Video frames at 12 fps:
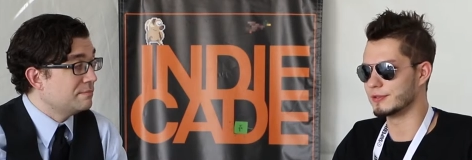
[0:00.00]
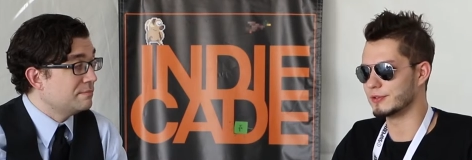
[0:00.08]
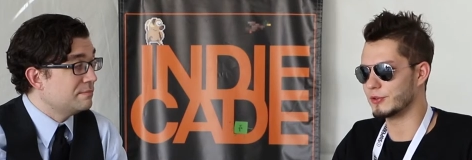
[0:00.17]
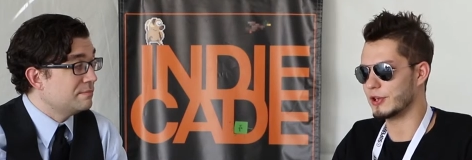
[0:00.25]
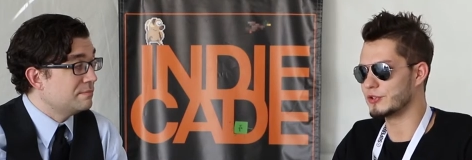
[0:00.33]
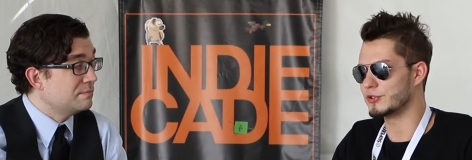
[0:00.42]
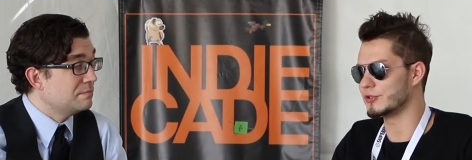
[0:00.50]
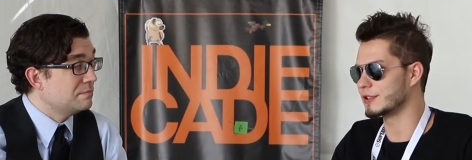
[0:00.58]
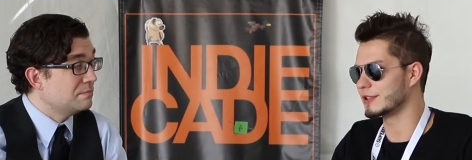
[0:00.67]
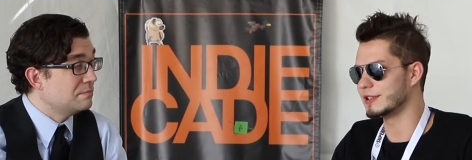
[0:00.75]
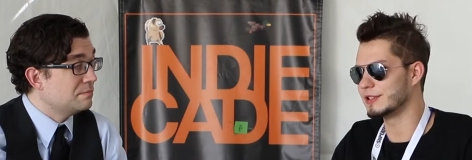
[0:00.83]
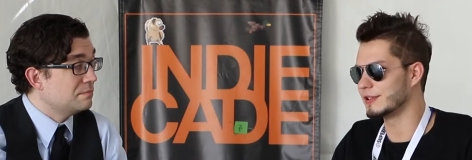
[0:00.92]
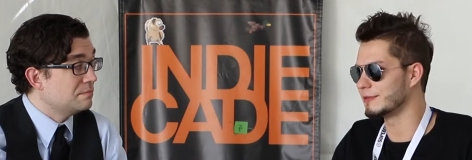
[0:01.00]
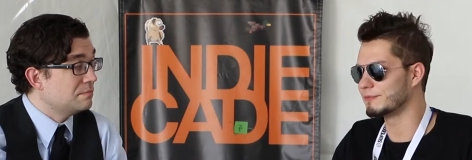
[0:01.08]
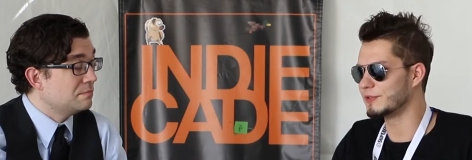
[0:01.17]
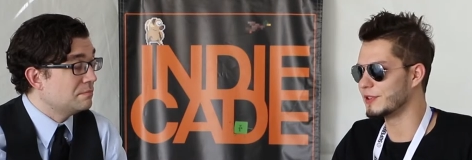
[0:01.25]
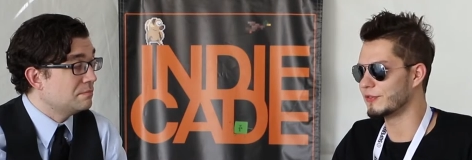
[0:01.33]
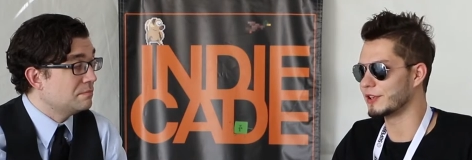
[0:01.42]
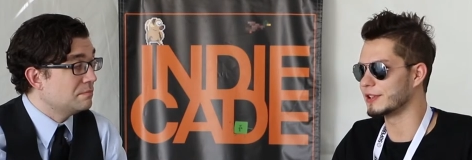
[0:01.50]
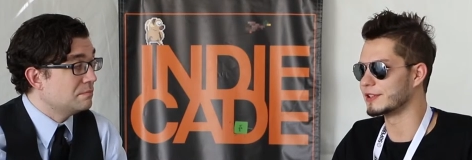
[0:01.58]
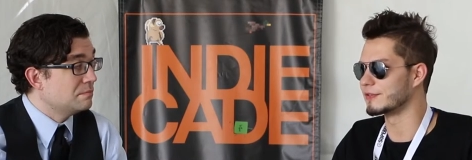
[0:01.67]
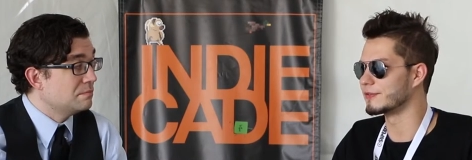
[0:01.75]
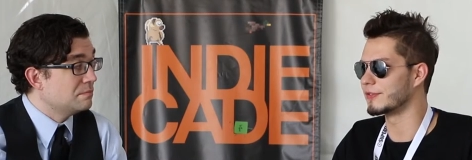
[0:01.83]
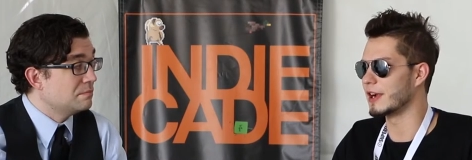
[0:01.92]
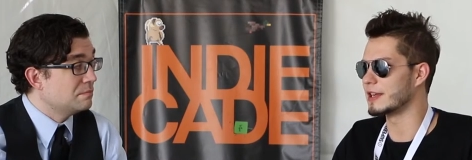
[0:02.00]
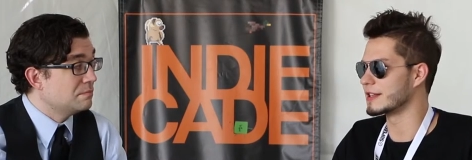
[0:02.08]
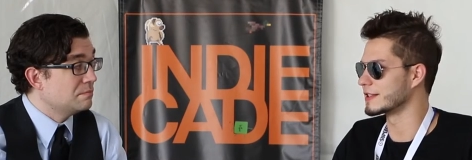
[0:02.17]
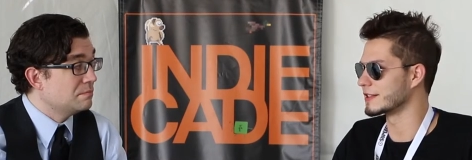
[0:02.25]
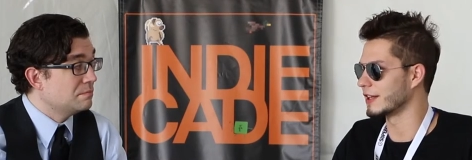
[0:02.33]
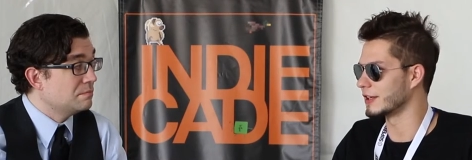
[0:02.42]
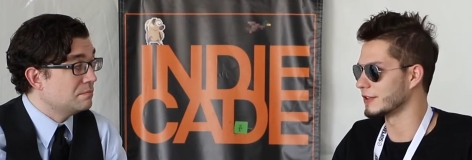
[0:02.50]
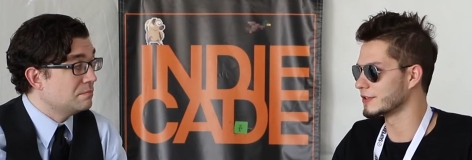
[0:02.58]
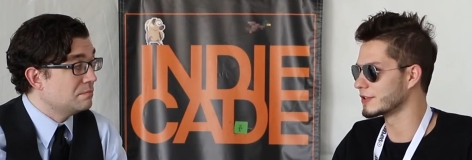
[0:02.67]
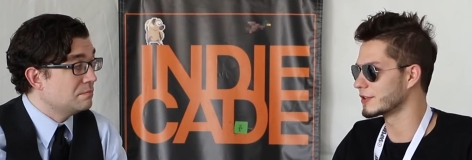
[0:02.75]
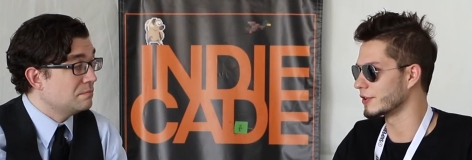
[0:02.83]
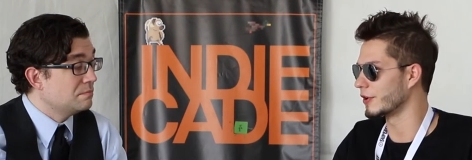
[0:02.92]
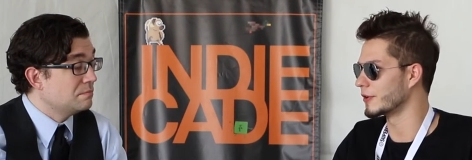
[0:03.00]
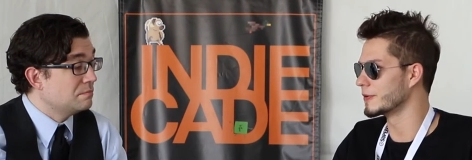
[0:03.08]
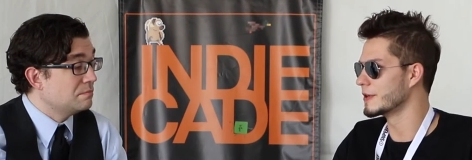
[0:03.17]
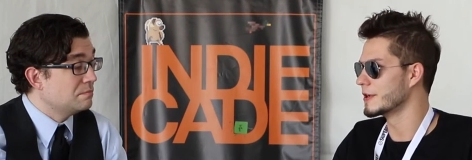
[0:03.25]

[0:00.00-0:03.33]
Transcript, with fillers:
Speaker 1: You can choose different fighting styles, you know.